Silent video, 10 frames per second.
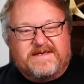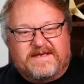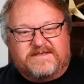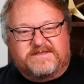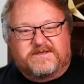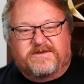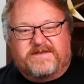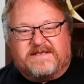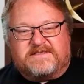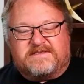And so
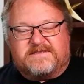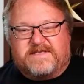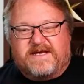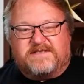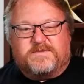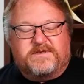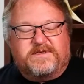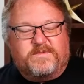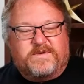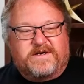that's
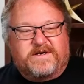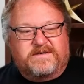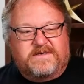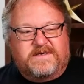really where